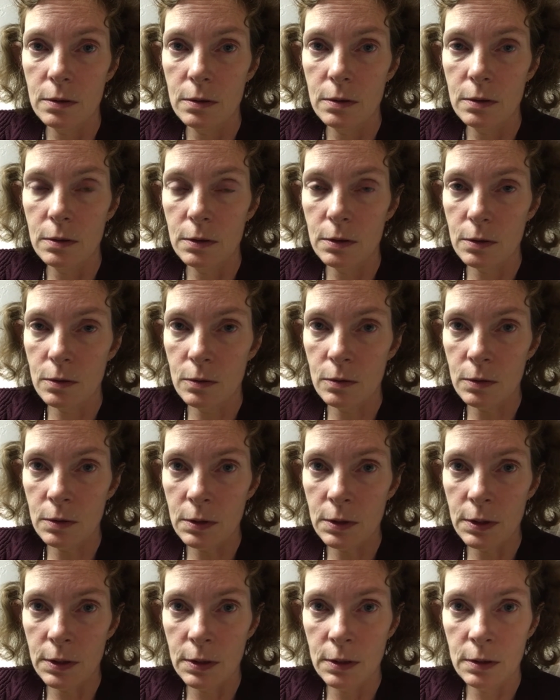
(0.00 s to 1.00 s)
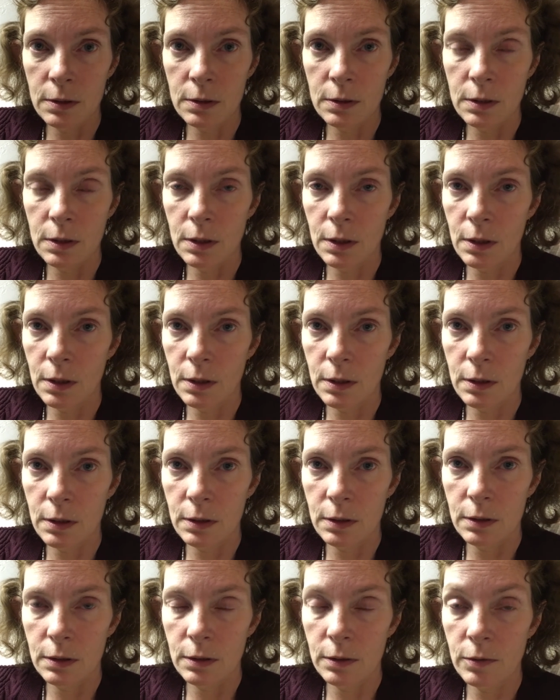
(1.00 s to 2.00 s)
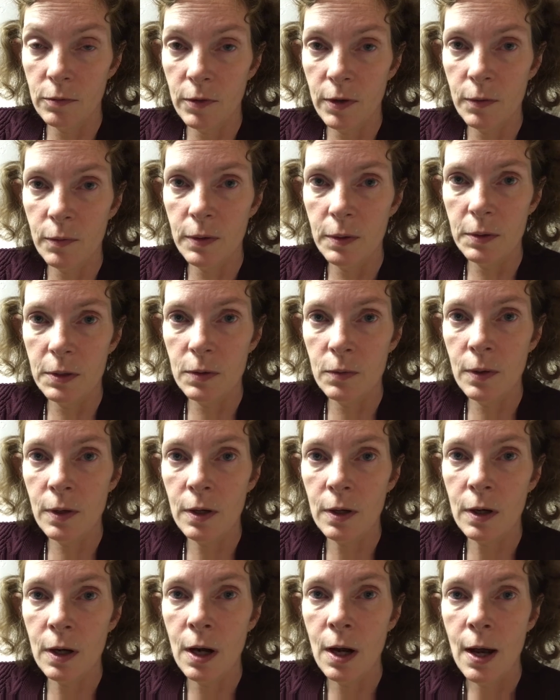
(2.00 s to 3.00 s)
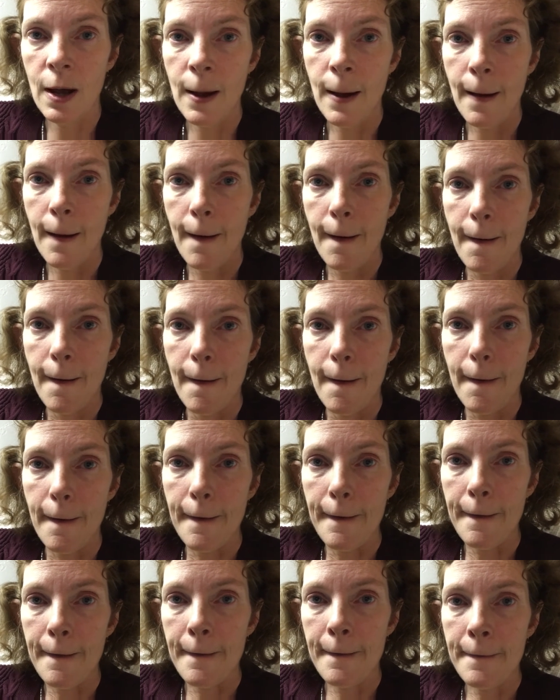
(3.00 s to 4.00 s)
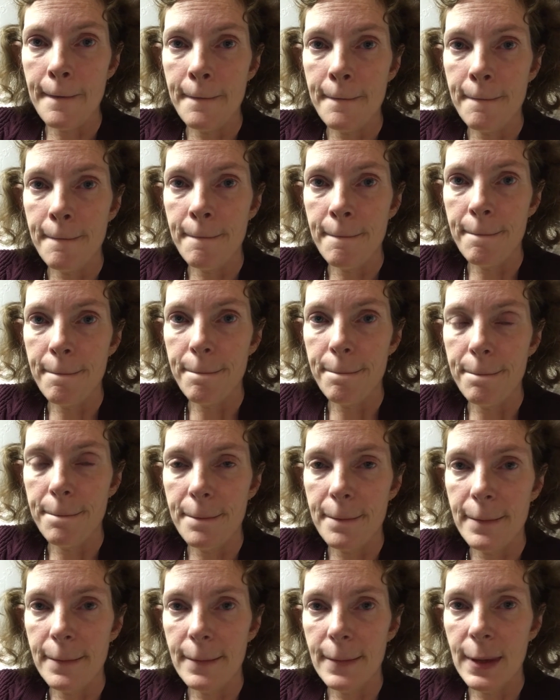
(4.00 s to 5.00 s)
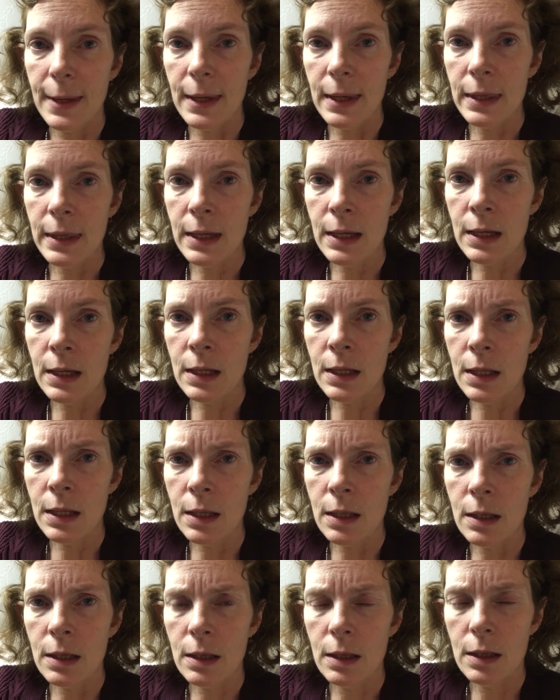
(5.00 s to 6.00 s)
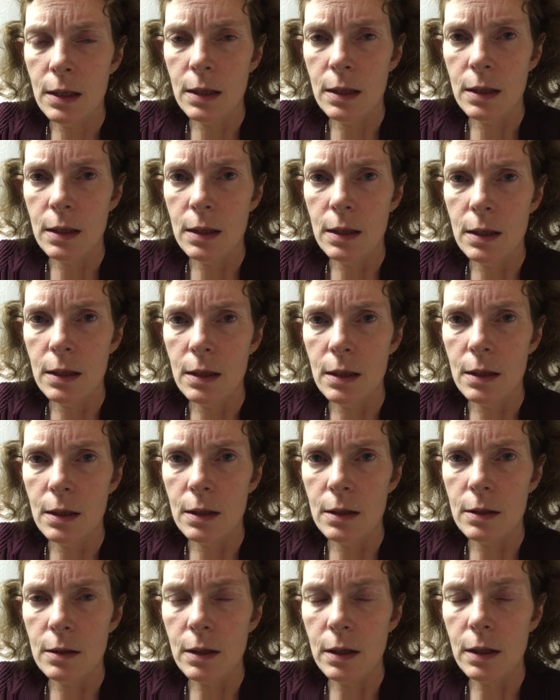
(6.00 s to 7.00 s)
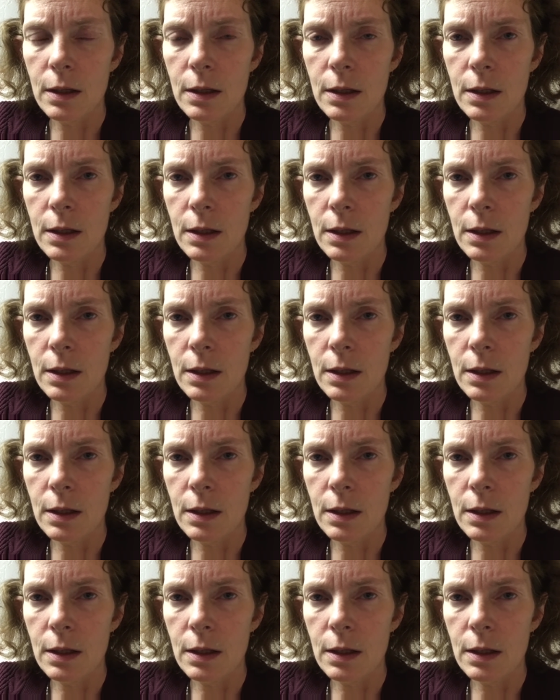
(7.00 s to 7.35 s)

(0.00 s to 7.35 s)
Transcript: school, and then I turned around and went to work. And then, I'm trying to